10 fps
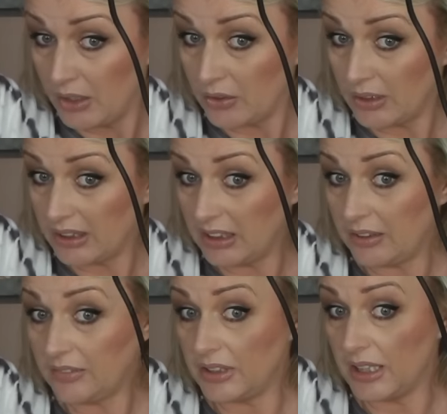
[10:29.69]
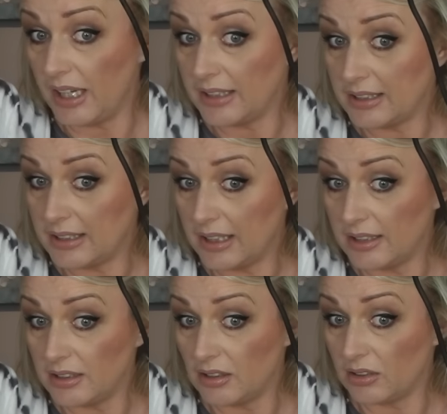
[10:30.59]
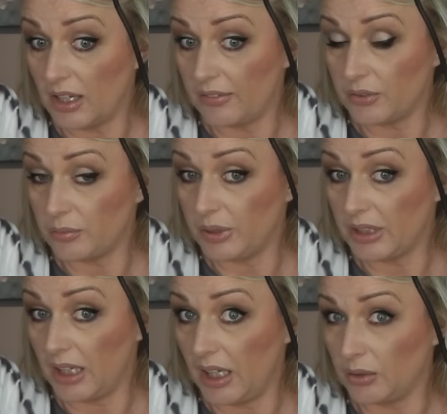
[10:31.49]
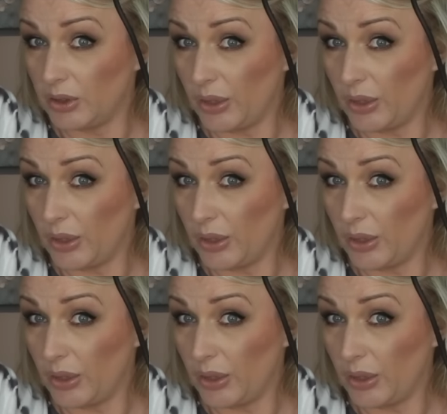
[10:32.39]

You can leave the ends, the ends don't have to be curled.